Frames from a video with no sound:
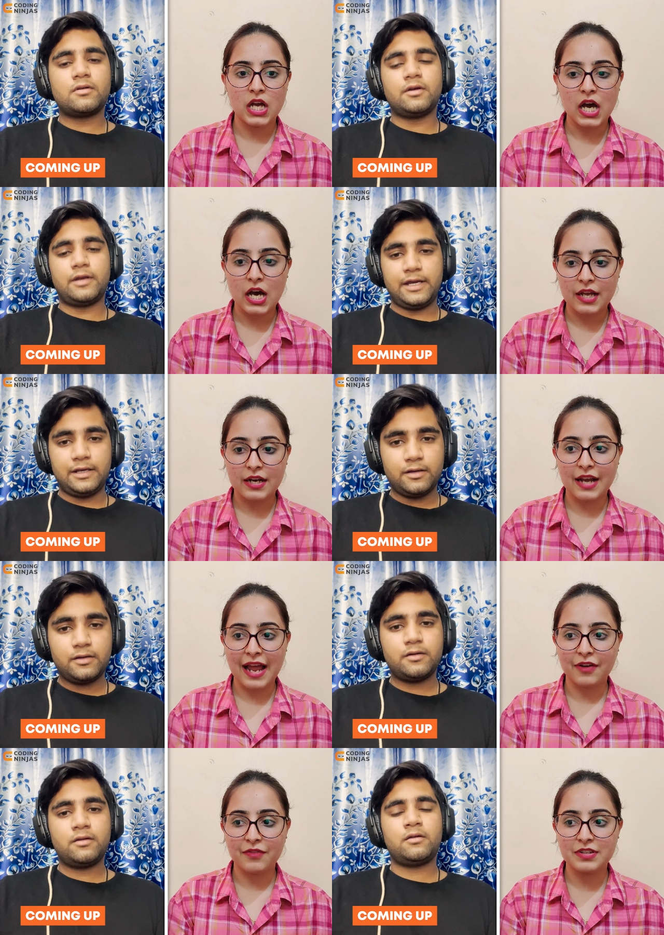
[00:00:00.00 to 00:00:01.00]
Speaker 1: right. her
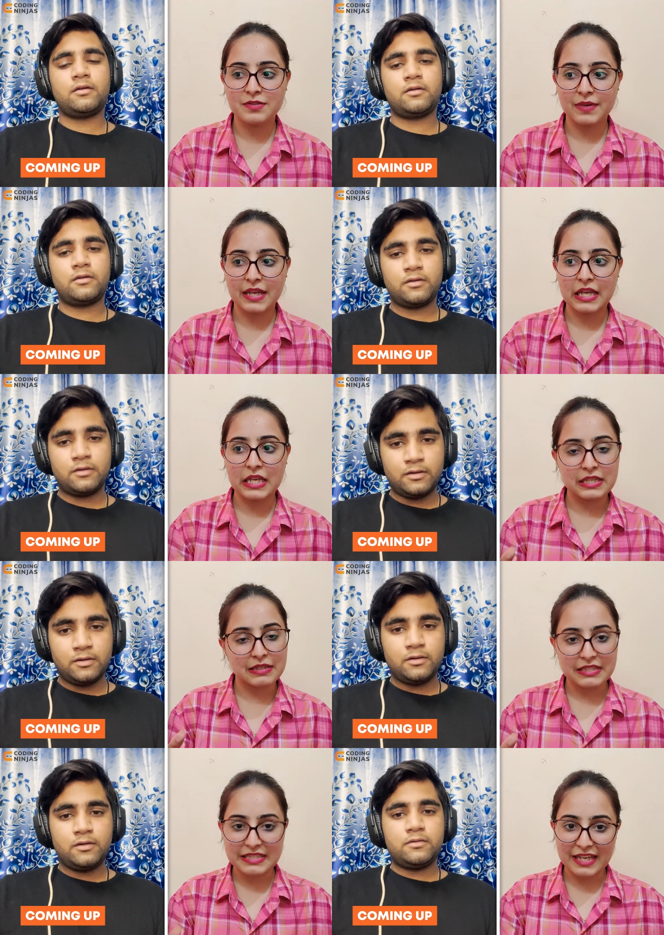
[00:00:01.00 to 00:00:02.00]
language may
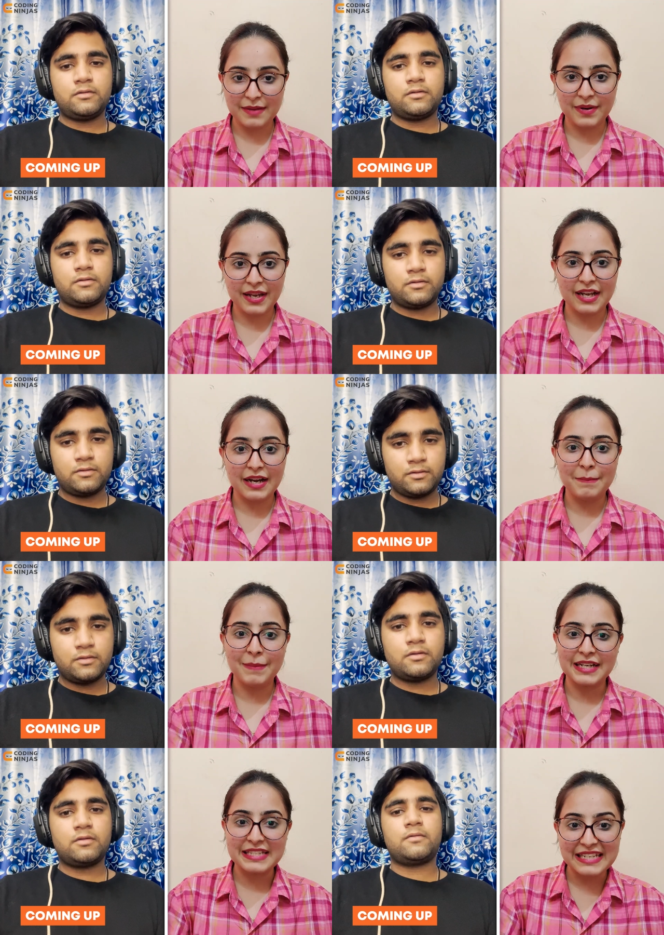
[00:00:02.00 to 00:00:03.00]
same rahega
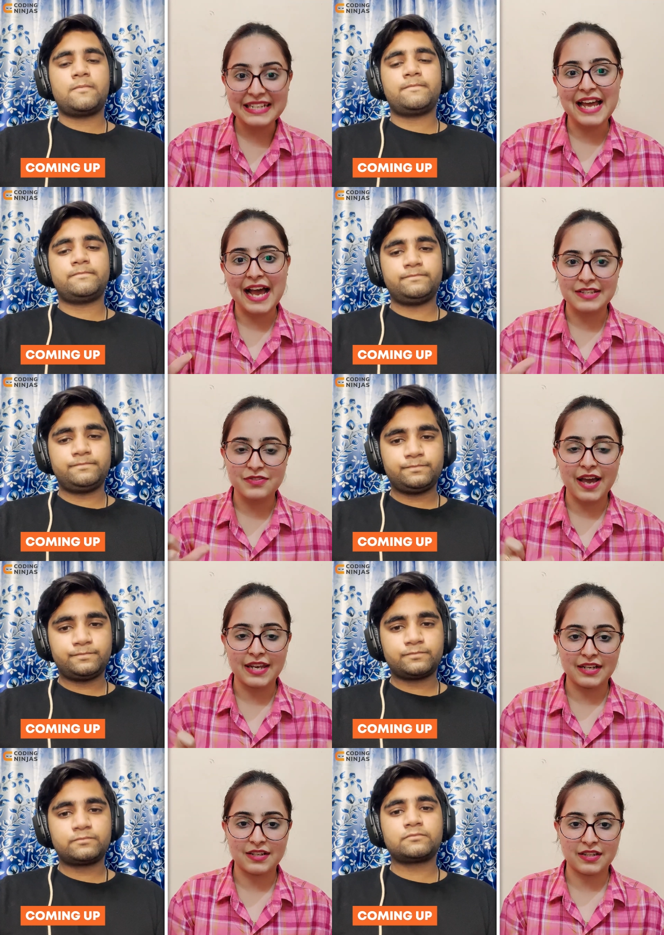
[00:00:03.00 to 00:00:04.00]
but syntax vary
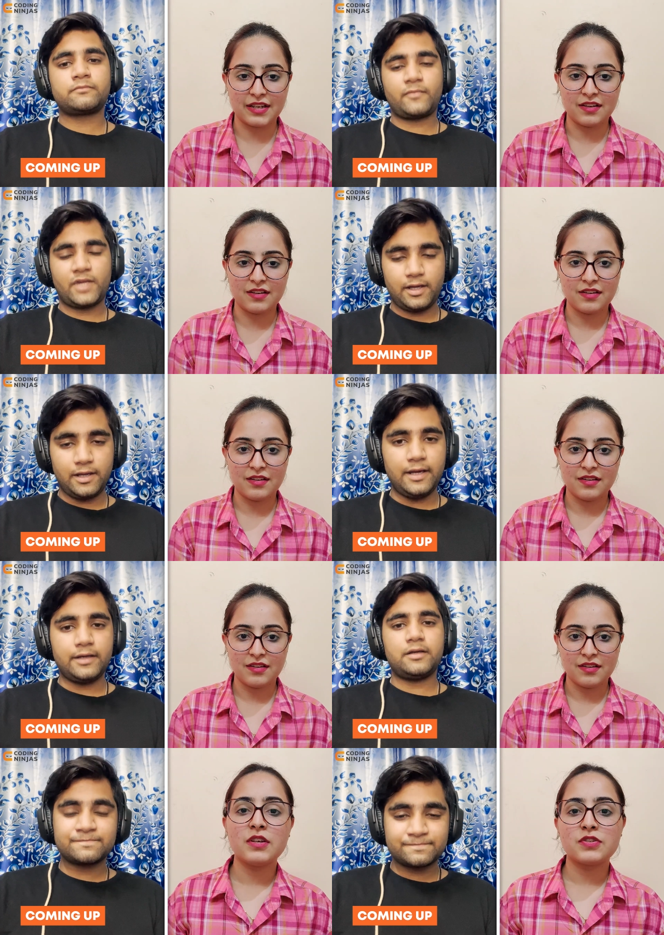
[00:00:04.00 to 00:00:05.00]
karta hai correct
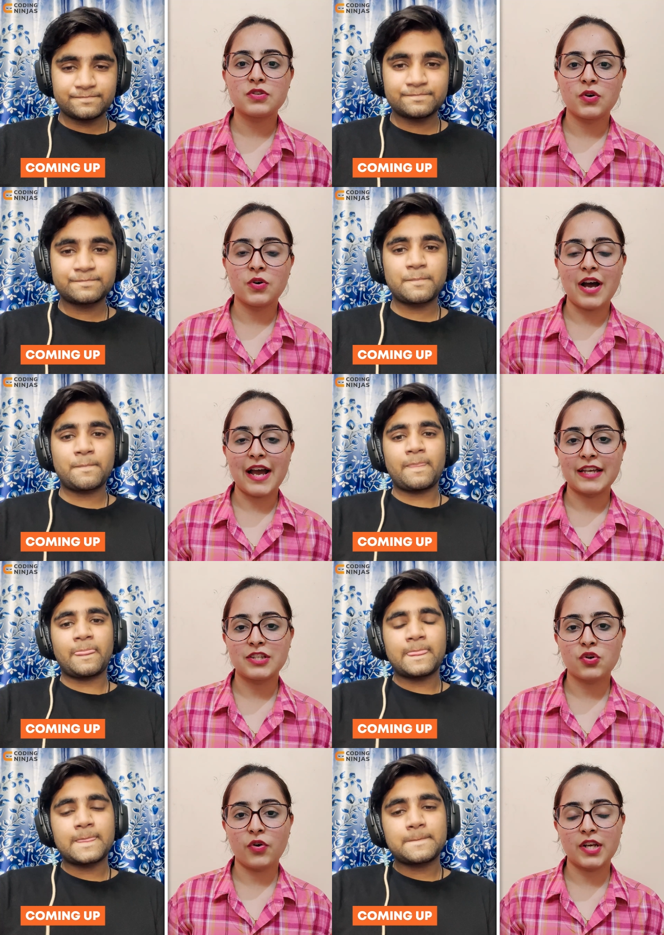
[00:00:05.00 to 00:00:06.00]
so i
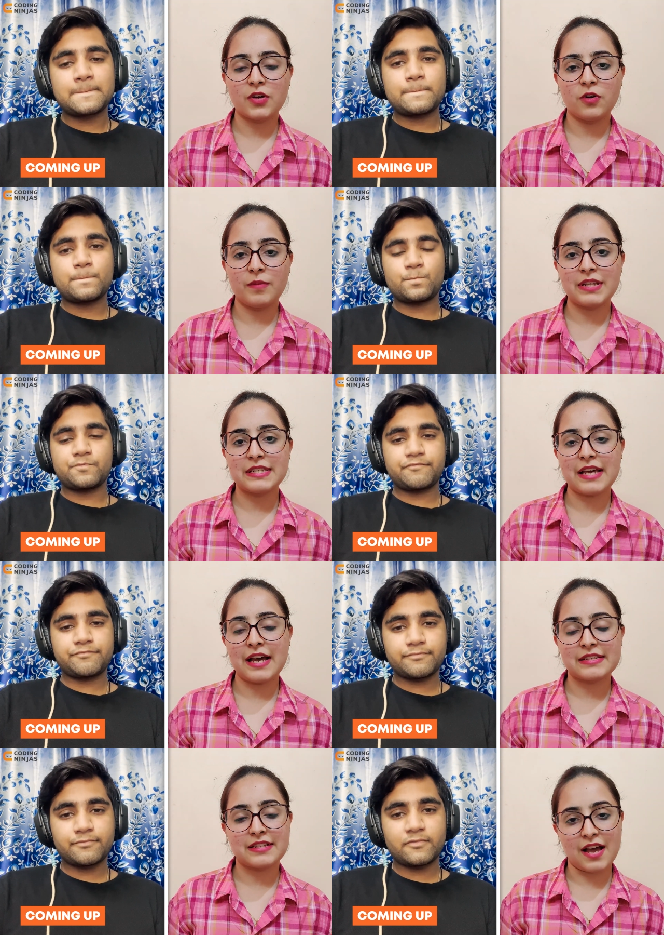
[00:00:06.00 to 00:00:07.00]
joined goldman
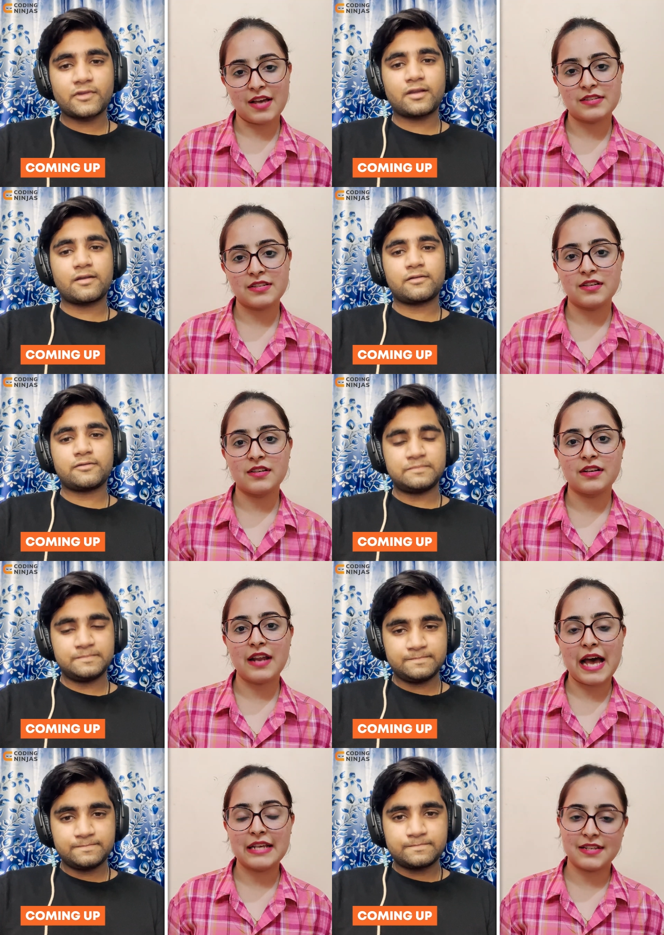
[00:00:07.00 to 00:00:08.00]
sachs last year
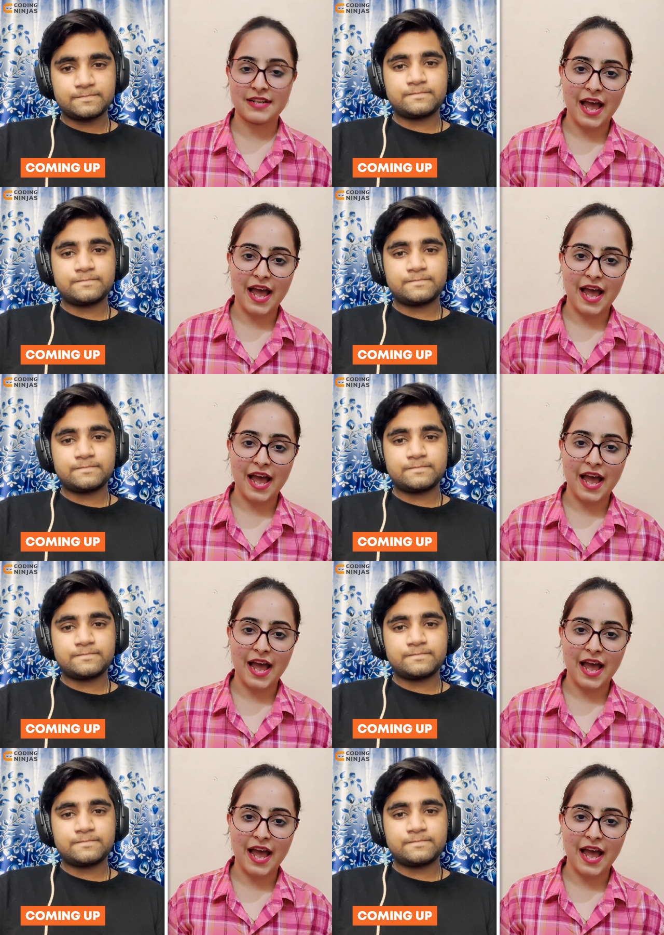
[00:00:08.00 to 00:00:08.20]
as an